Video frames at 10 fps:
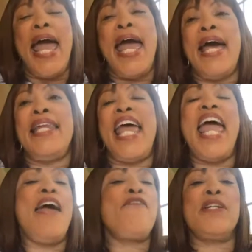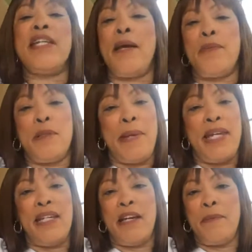And every time
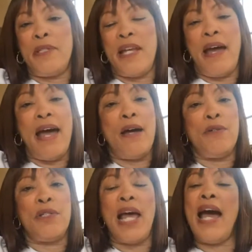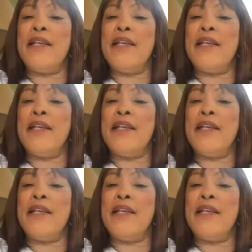somebody comes to our house,